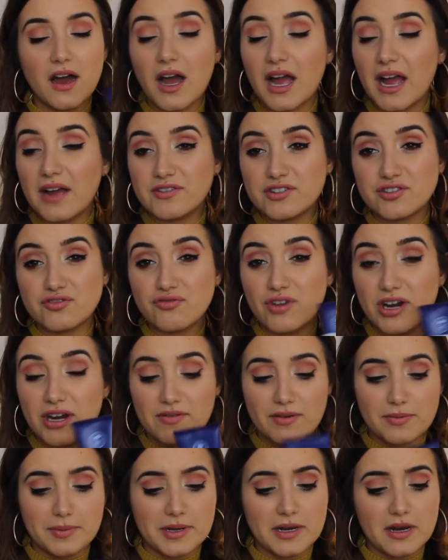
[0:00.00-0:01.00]
I have just
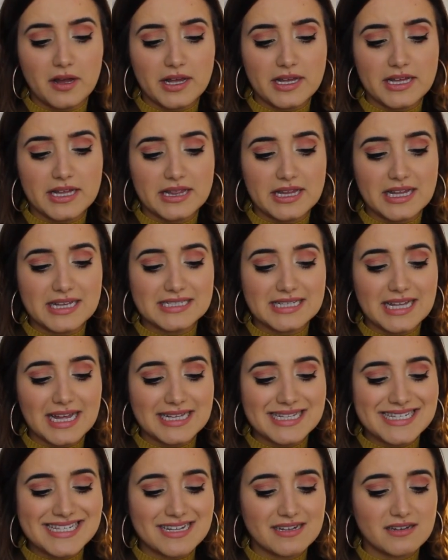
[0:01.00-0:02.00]
really been liking this.
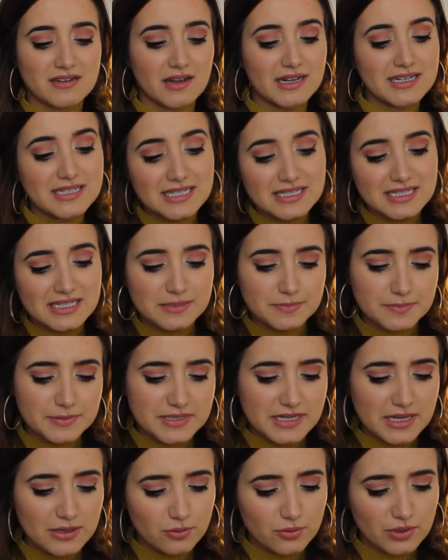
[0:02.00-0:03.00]
It's
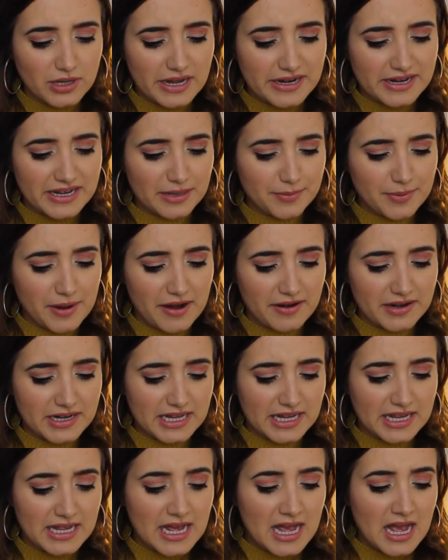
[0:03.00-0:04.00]
96% organic
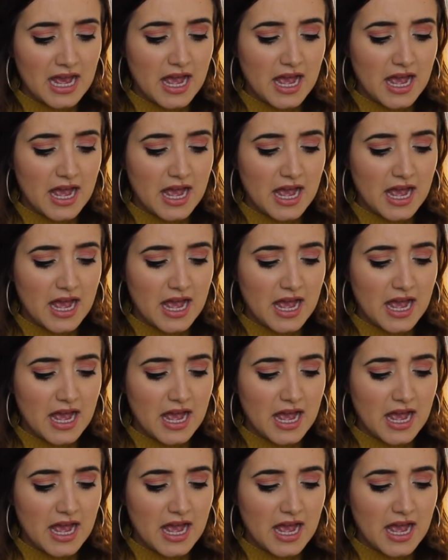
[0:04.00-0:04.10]
apparently.